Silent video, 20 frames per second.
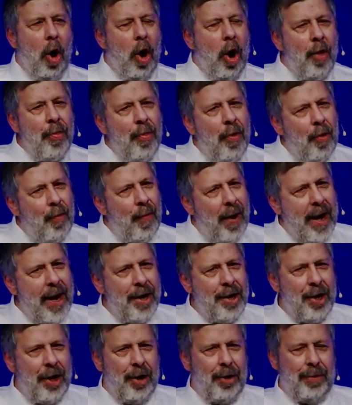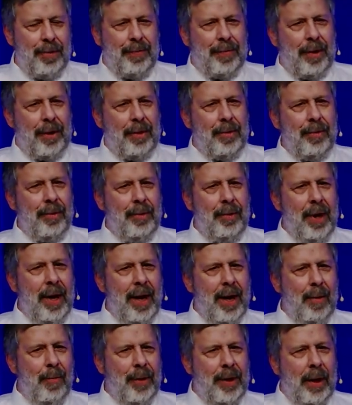on the radio, though,
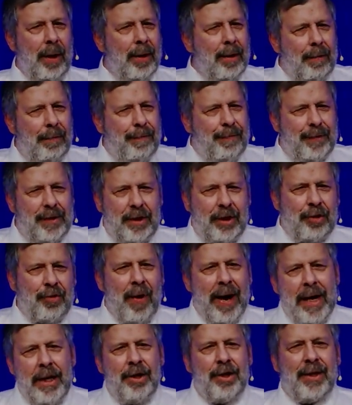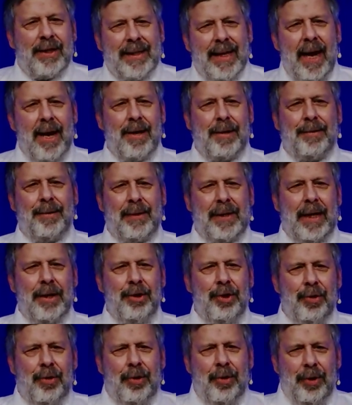with little strange sounds.
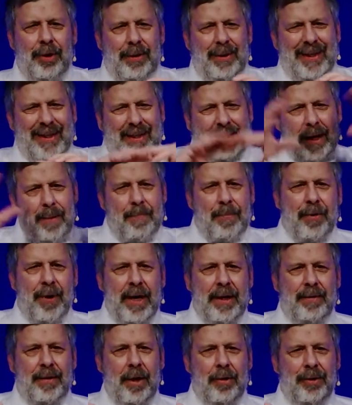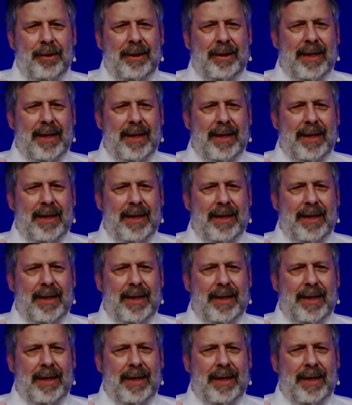And you could separate those